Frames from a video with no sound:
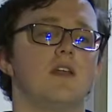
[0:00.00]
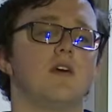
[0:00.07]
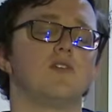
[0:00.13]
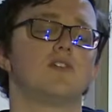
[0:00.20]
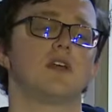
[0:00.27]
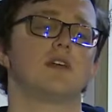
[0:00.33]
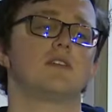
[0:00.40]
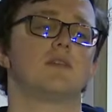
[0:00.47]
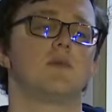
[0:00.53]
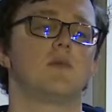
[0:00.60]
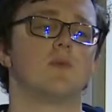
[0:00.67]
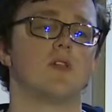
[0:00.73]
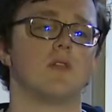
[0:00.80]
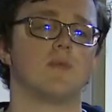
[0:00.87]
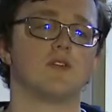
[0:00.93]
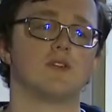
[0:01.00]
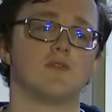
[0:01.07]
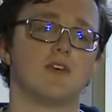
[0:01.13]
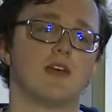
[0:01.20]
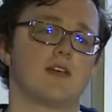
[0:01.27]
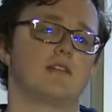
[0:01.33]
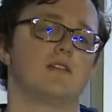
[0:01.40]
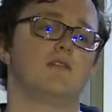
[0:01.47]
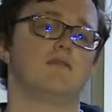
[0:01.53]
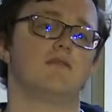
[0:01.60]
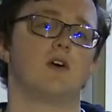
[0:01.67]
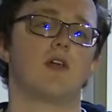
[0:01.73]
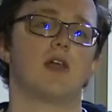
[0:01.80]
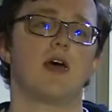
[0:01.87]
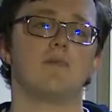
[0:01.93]
Node.js to be one of the most effective
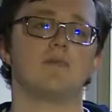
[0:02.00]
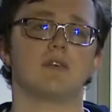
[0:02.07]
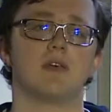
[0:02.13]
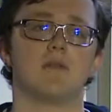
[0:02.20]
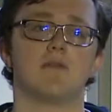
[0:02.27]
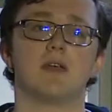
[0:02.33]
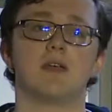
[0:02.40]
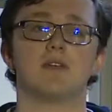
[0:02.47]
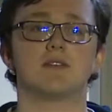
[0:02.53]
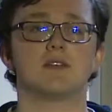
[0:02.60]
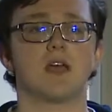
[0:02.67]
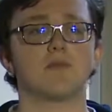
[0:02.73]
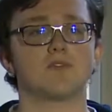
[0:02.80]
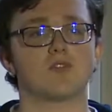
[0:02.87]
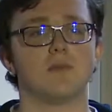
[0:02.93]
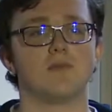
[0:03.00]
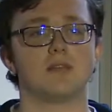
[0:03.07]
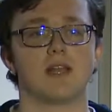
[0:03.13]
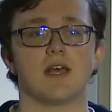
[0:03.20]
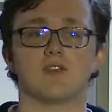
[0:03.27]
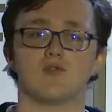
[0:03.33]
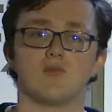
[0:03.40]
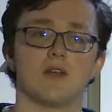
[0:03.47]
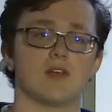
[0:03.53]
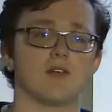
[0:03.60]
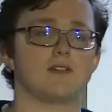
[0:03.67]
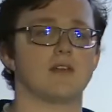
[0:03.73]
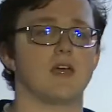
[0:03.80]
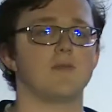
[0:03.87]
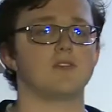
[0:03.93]
on Lambda because TypeScript allows really
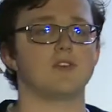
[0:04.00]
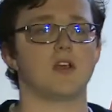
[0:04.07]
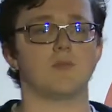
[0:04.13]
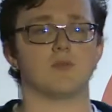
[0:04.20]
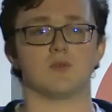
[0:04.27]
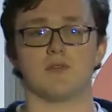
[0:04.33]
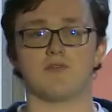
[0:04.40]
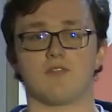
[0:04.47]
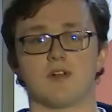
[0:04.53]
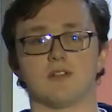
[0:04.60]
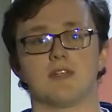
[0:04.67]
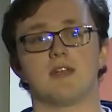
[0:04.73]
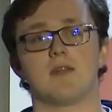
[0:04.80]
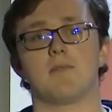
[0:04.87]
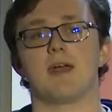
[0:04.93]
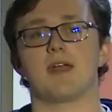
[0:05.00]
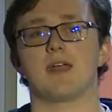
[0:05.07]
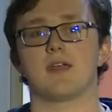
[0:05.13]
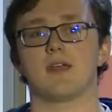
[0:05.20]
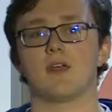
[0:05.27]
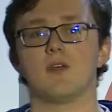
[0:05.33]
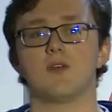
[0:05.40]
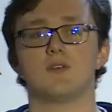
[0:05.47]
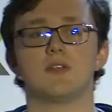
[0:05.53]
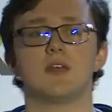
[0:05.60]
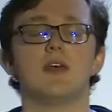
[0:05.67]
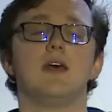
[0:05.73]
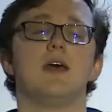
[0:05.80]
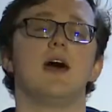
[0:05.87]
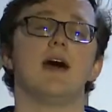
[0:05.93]
good type sharing between front-end and back-end code,
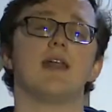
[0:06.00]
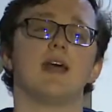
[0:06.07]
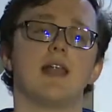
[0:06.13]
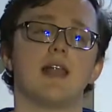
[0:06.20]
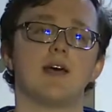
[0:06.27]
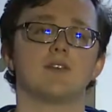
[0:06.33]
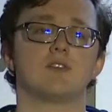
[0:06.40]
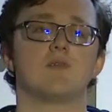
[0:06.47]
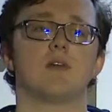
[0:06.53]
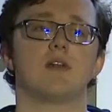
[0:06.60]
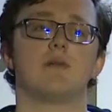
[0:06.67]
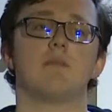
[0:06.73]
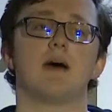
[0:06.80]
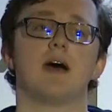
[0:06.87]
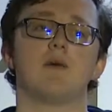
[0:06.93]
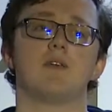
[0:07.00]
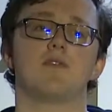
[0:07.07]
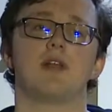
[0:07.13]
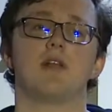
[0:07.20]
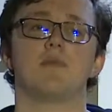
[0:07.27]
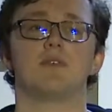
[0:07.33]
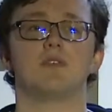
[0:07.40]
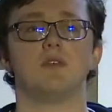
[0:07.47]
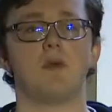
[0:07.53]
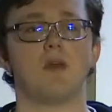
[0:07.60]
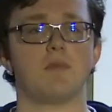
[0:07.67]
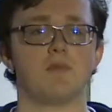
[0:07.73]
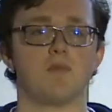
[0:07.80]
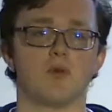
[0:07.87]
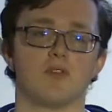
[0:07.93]
and it allows to really empower developers who may
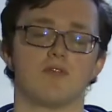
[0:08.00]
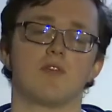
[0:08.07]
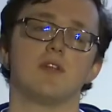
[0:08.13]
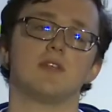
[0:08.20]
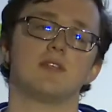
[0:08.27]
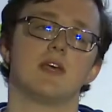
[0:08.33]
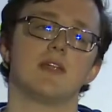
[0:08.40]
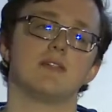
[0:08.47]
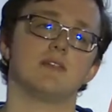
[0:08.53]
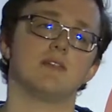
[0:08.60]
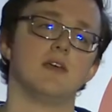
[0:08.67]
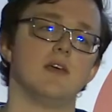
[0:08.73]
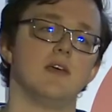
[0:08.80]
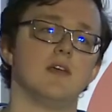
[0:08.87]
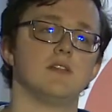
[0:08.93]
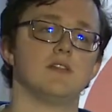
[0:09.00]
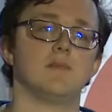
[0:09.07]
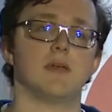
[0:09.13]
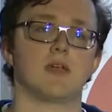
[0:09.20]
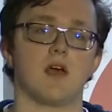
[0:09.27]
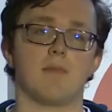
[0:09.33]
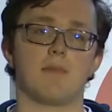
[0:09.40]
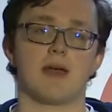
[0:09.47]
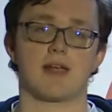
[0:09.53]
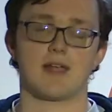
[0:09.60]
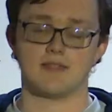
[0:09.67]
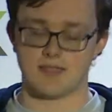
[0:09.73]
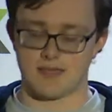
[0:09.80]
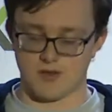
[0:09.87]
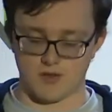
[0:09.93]
be more on the front end to pick up
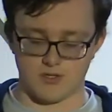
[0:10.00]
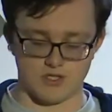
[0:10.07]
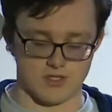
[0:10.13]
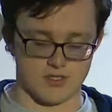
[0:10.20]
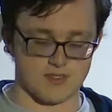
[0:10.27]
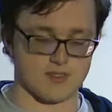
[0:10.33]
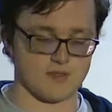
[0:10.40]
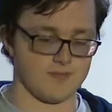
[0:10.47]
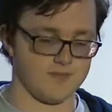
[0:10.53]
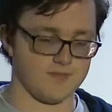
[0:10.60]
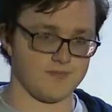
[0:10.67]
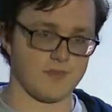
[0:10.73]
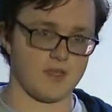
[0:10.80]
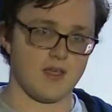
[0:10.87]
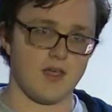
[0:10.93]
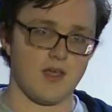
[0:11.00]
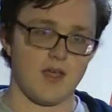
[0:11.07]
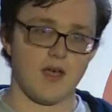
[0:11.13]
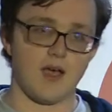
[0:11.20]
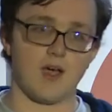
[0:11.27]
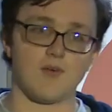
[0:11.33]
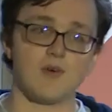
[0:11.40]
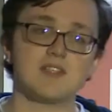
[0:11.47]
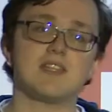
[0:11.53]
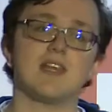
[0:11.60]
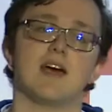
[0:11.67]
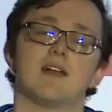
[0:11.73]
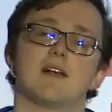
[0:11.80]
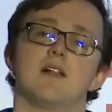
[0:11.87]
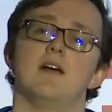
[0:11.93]
back-end technologies. I recently
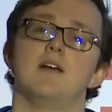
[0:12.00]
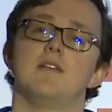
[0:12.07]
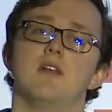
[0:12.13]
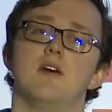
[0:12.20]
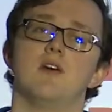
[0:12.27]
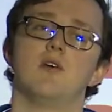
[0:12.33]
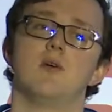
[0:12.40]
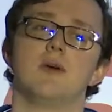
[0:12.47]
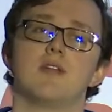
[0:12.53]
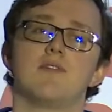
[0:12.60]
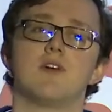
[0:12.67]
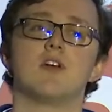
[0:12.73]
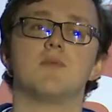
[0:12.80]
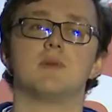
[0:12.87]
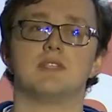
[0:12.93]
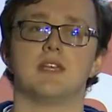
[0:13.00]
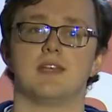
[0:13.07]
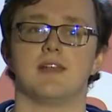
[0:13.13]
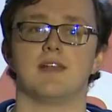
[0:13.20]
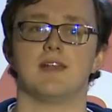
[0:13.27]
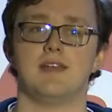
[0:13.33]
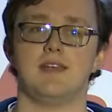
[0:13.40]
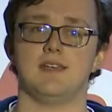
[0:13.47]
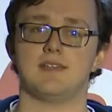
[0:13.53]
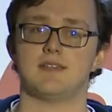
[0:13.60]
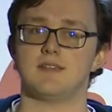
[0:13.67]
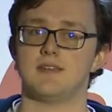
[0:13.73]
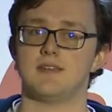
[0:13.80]
had a client, though, who had a very particular need.